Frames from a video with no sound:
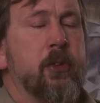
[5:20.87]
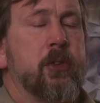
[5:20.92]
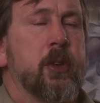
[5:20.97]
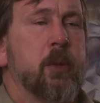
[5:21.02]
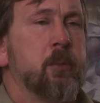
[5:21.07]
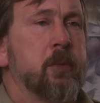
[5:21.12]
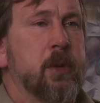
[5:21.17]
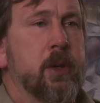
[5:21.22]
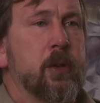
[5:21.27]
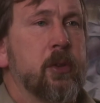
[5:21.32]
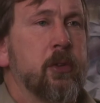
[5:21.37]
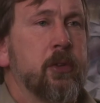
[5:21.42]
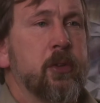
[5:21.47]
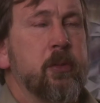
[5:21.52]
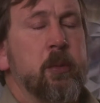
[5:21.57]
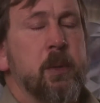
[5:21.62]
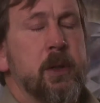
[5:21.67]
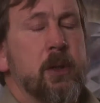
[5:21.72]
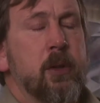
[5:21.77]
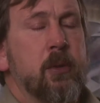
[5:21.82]
Some tunnels
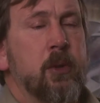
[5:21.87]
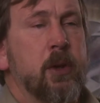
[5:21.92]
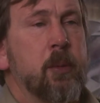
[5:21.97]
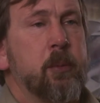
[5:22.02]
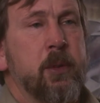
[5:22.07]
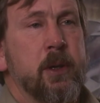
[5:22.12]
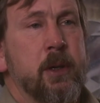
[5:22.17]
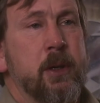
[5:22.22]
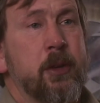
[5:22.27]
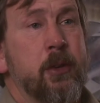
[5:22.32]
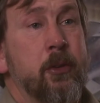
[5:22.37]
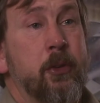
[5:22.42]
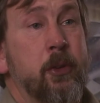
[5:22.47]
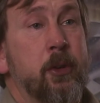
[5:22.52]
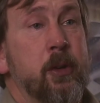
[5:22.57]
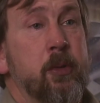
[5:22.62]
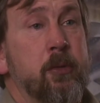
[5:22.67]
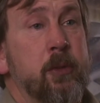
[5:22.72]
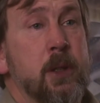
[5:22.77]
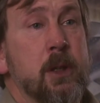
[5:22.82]
have been known up to
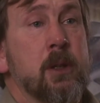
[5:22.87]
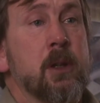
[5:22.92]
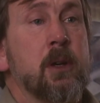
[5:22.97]
130 feet